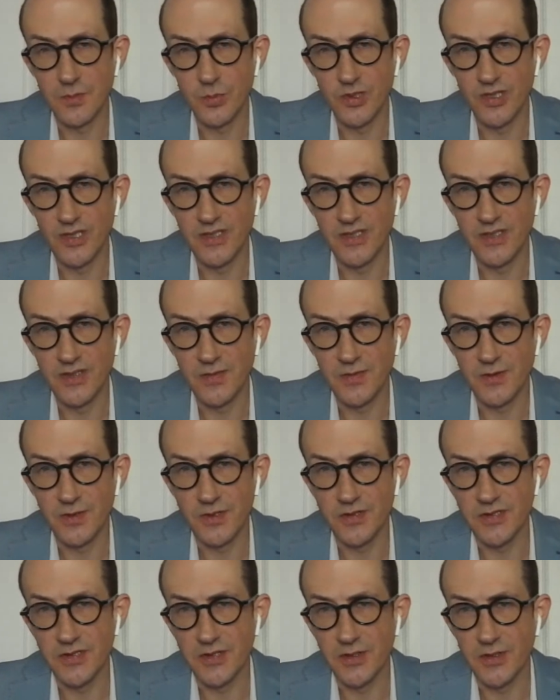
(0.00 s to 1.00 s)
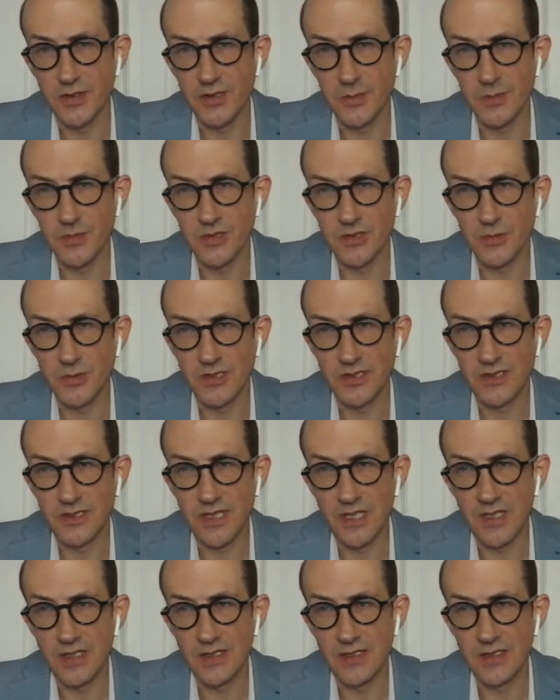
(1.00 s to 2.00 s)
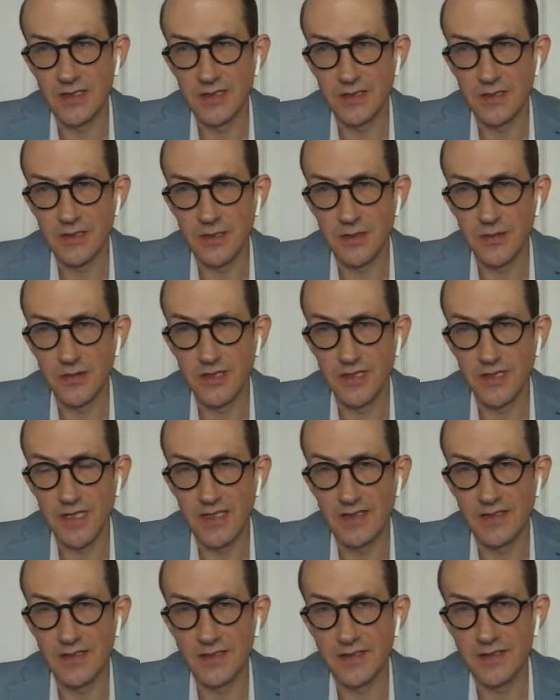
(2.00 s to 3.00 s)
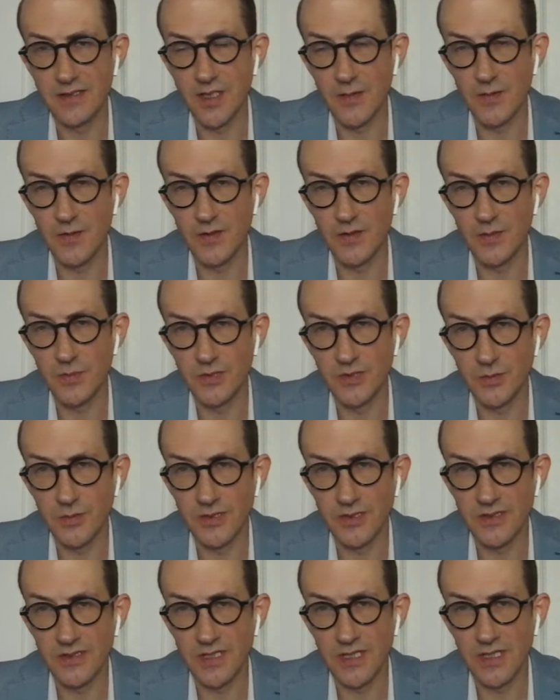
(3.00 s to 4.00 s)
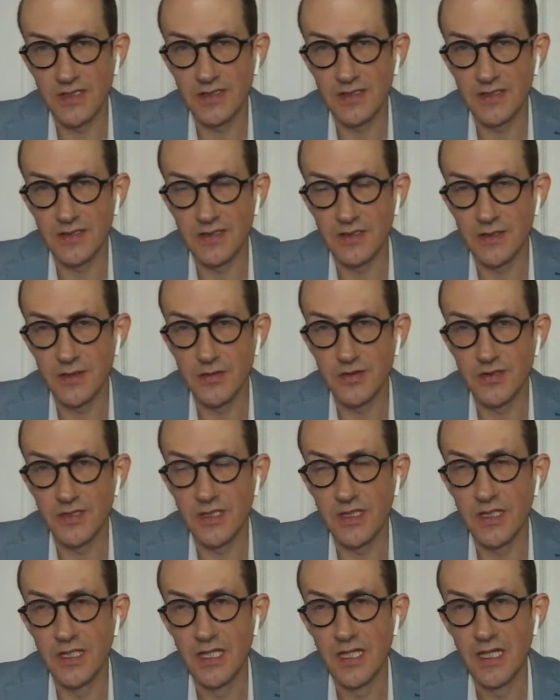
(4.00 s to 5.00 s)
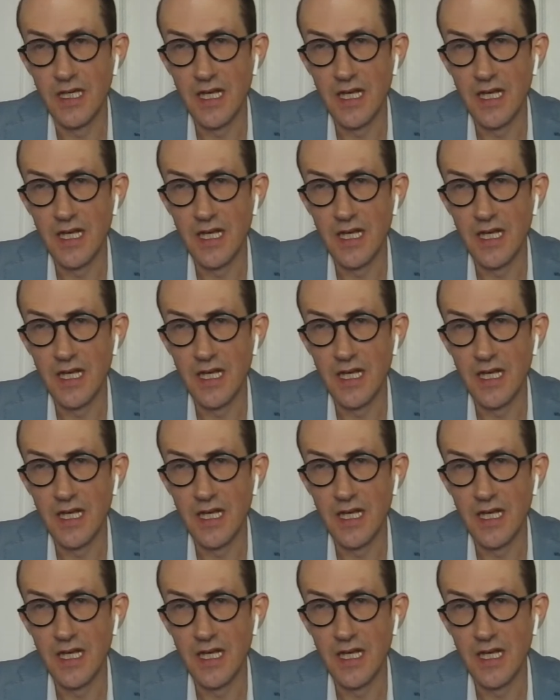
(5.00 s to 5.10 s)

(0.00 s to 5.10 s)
for breaches first occurring between signing and closing and discovered between signing and closing.